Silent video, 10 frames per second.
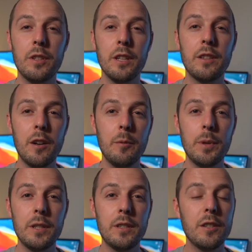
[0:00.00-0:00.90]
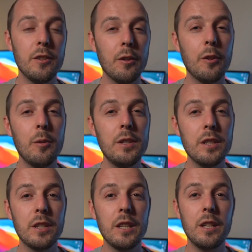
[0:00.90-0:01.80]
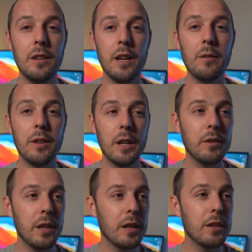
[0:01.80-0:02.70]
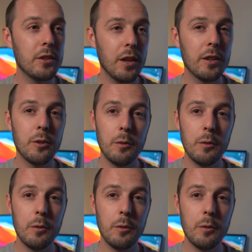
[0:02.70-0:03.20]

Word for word: the therapist is not going to sit you down and have a nice chat